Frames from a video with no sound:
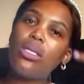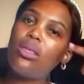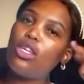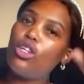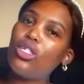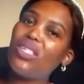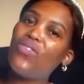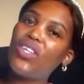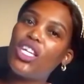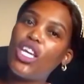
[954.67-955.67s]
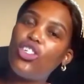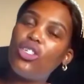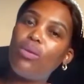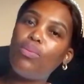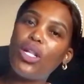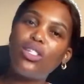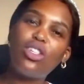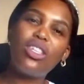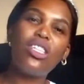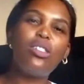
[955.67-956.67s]
the notification bell so
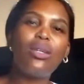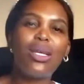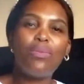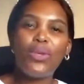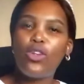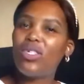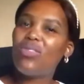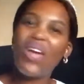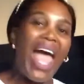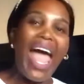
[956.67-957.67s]
that you can be notified